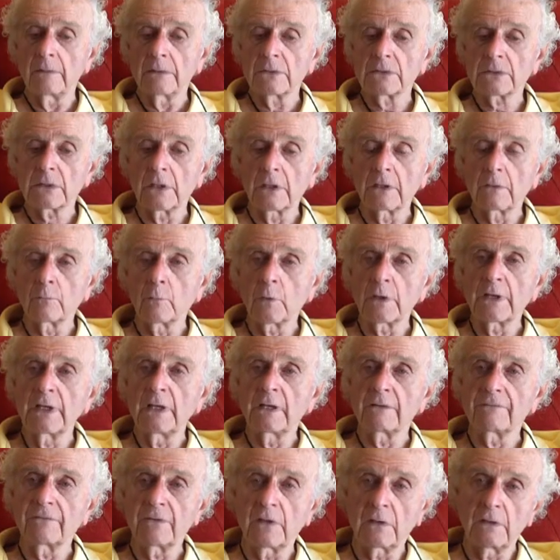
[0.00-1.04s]
started working
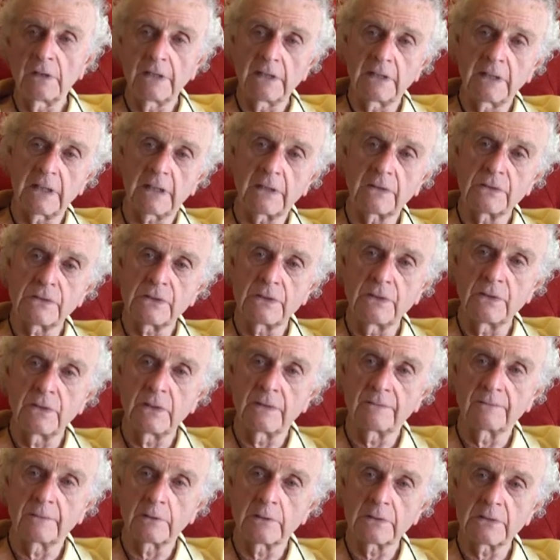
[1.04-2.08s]
at Fairleigh Dickinson
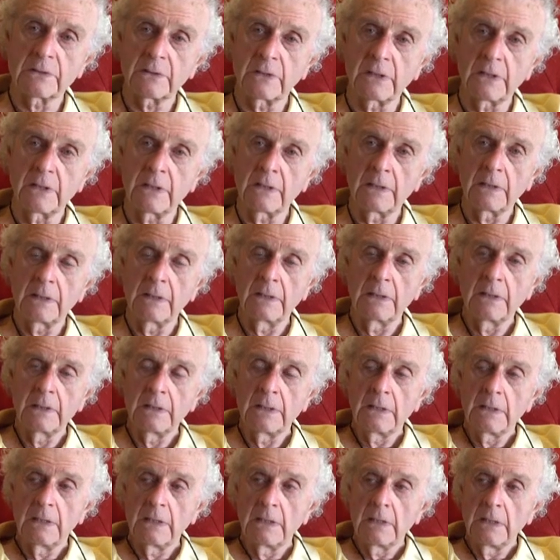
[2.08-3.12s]
University.
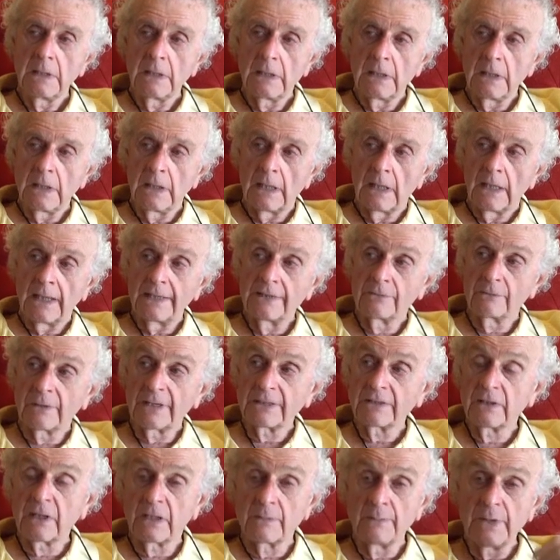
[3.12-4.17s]
I
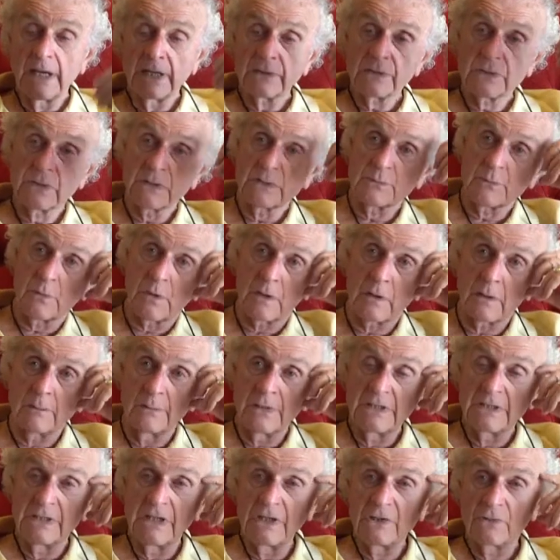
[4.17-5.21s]
directed a master's program
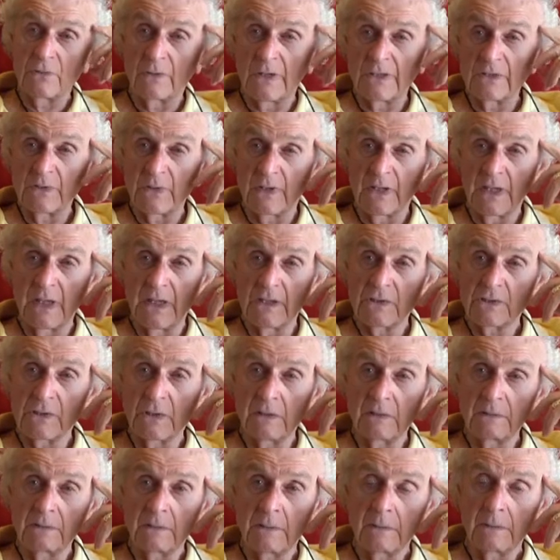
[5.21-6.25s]
in teacher
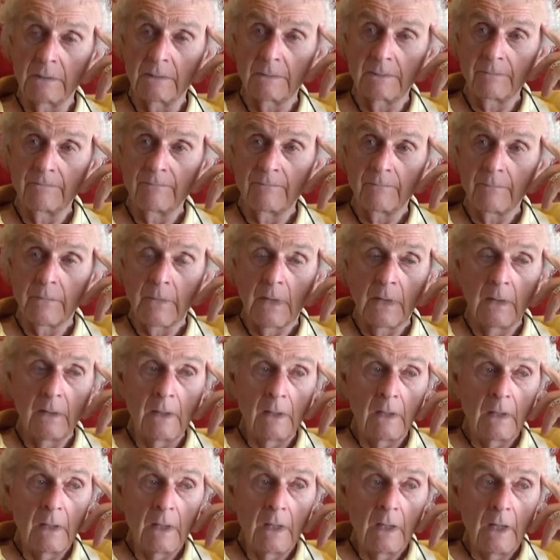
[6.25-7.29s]
education.
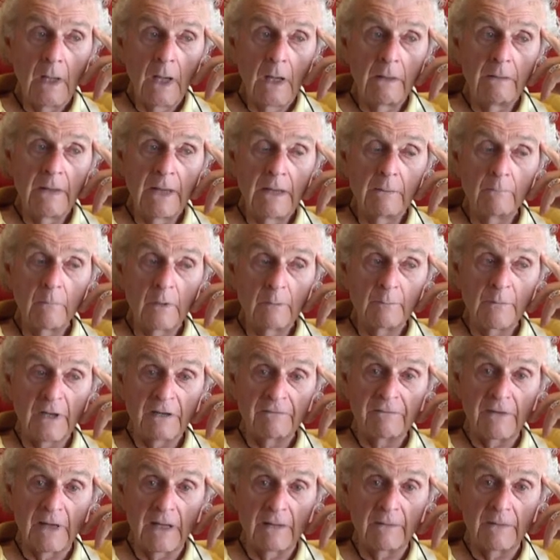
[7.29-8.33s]
And then when my
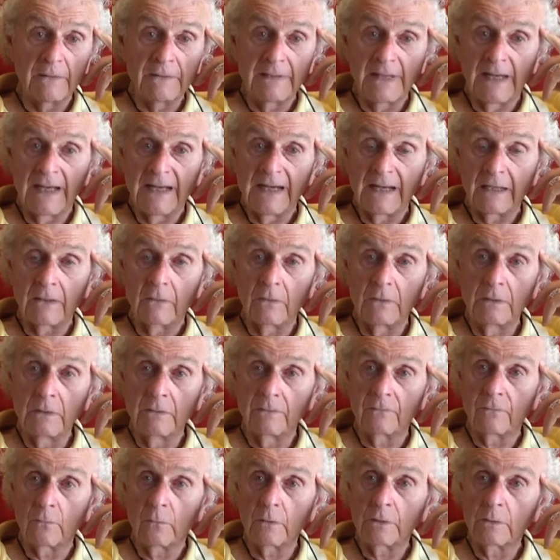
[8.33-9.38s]
father died, I couldn't
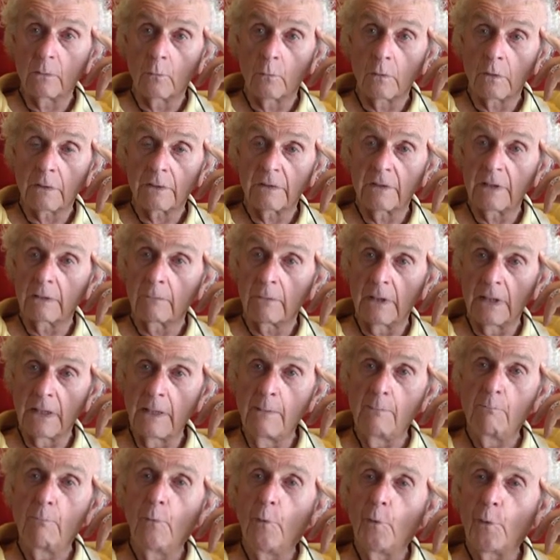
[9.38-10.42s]
afford to work there
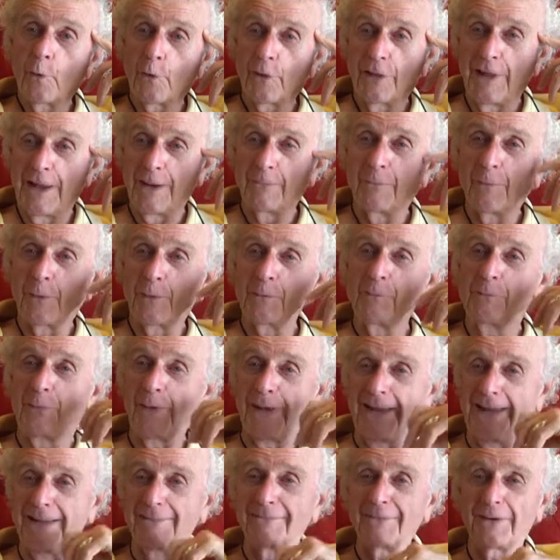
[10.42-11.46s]
anymore. They weren't
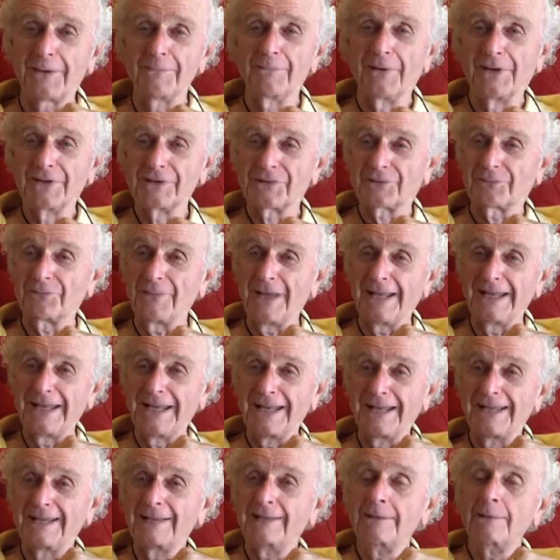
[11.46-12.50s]
paying very much
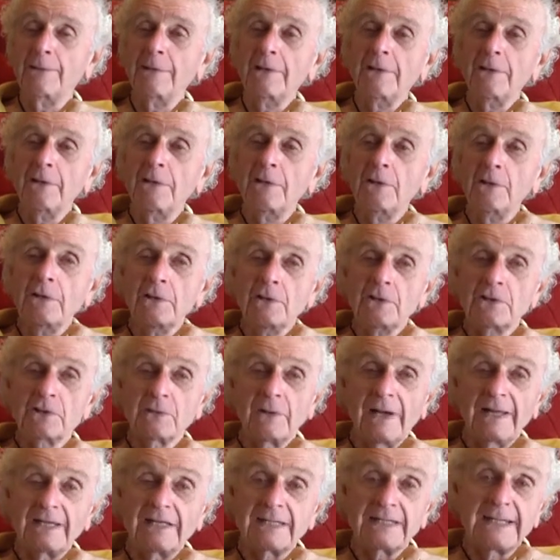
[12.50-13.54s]
money. So
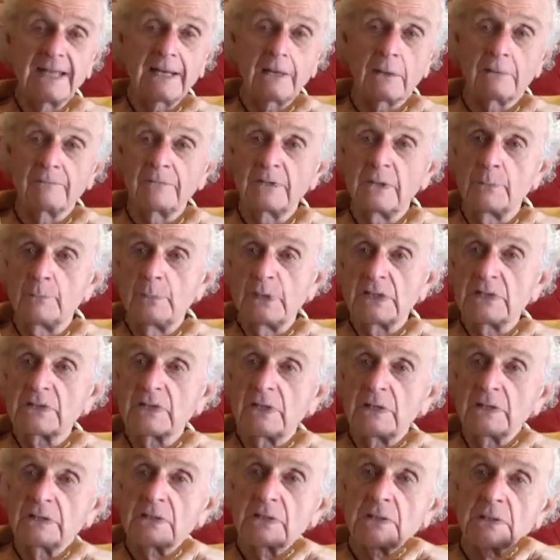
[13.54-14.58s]
I had to take over the
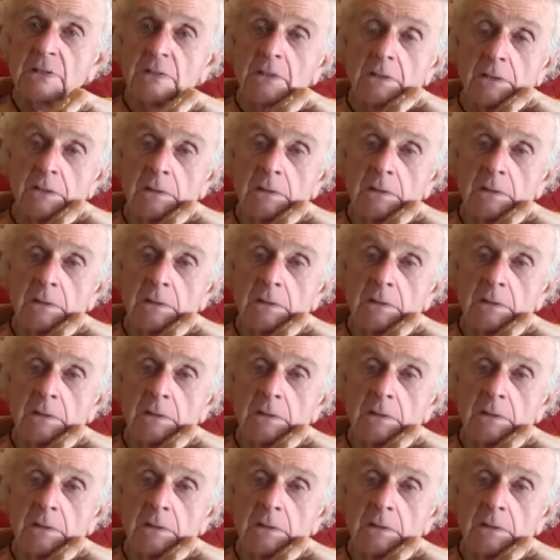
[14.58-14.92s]
business